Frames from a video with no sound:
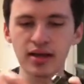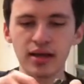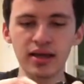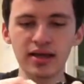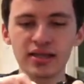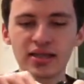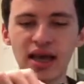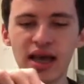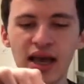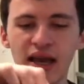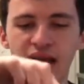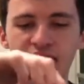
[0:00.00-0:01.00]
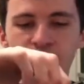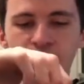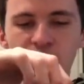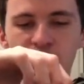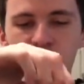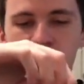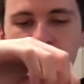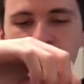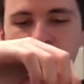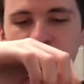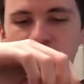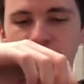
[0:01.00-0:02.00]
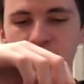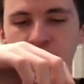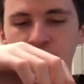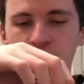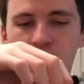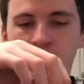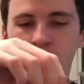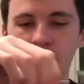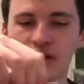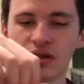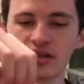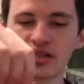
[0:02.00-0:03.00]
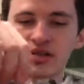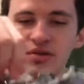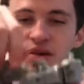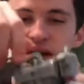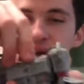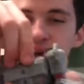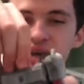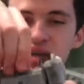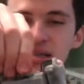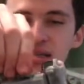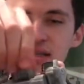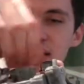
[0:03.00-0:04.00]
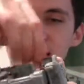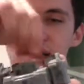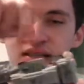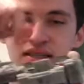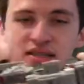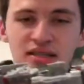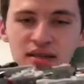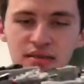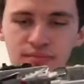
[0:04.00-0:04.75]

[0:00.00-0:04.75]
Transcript: his head has a ball joint, but it also has this.